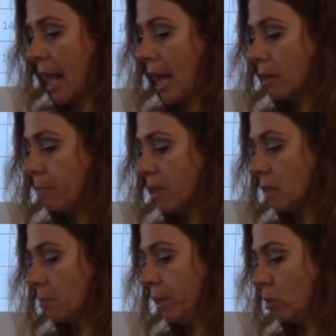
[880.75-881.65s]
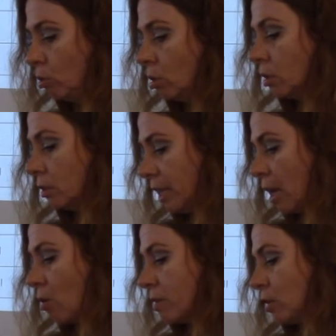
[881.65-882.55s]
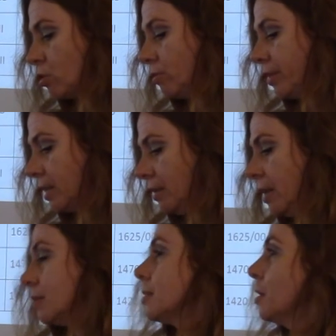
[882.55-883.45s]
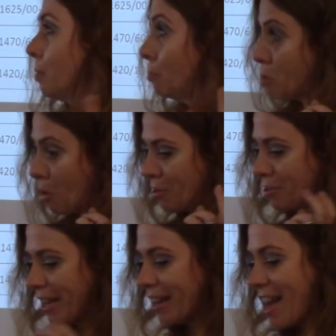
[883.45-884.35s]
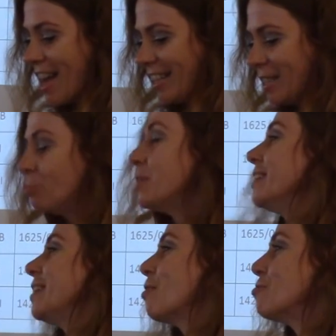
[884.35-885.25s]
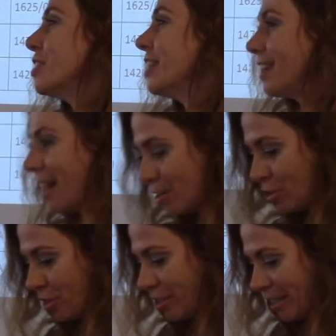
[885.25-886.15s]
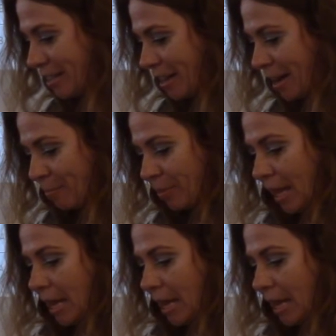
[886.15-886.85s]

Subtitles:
and possibly new decoration techniques, embroidery, spread over a larger area.